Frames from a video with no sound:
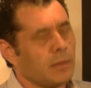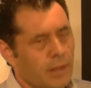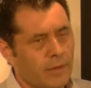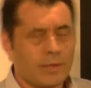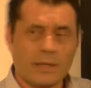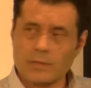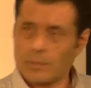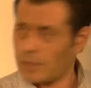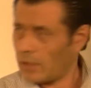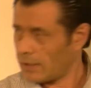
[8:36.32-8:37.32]
The other thing
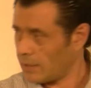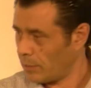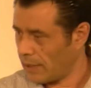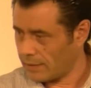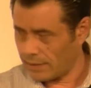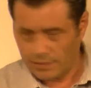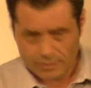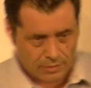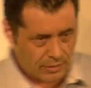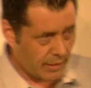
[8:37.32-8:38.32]
something like symplectic
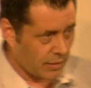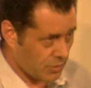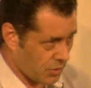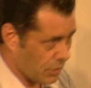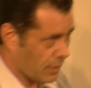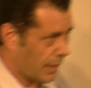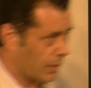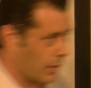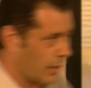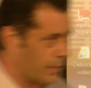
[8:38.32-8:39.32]
can do,
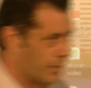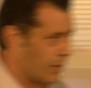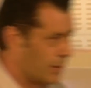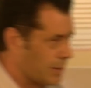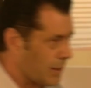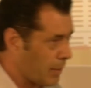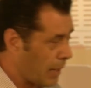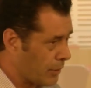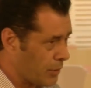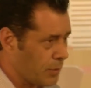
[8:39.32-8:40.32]
and I know that
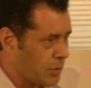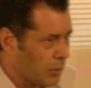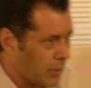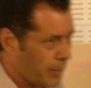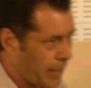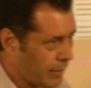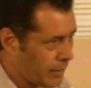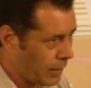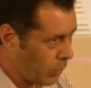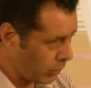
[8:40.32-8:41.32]
Margaret, you were talking
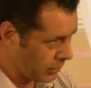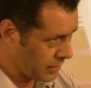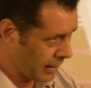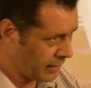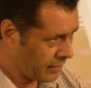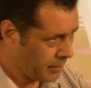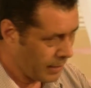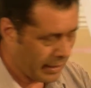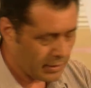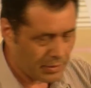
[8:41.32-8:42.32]
about the qualitative
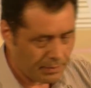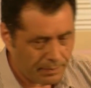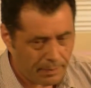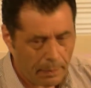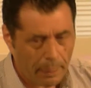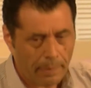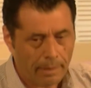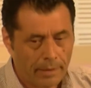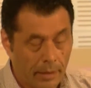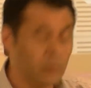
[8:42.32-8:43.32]
impact.
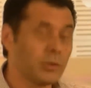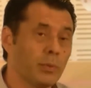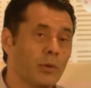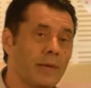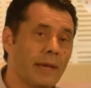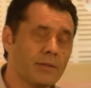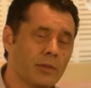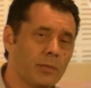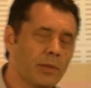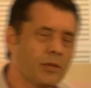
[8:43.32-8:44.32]
It'll support that
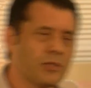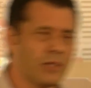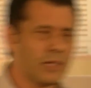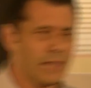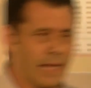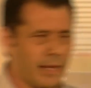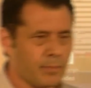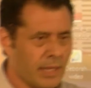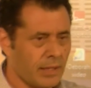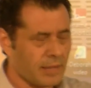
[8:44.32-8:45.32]
too, because you can
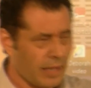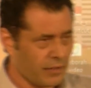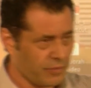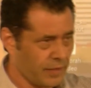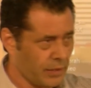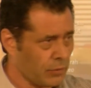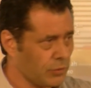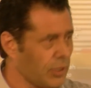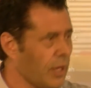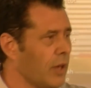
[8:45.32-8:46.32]
add metadata
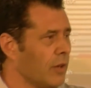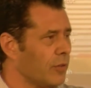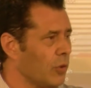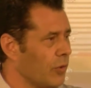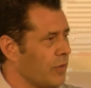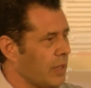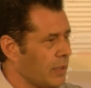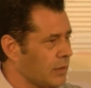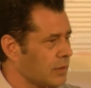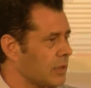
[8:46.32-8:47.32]
fields for
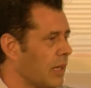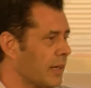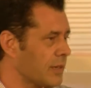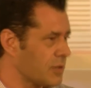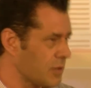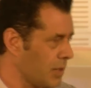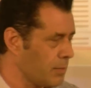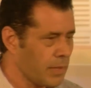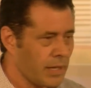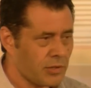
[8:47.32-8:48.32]
things like
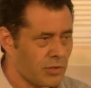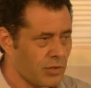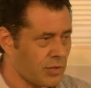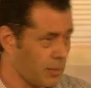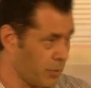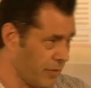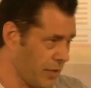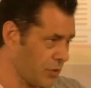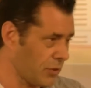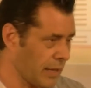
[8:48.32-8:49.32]
esteem measures and
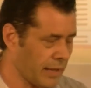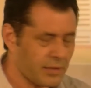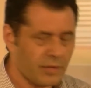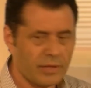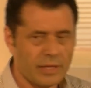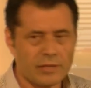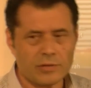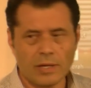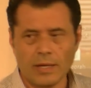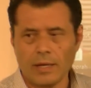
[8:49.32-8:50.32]
professional activities,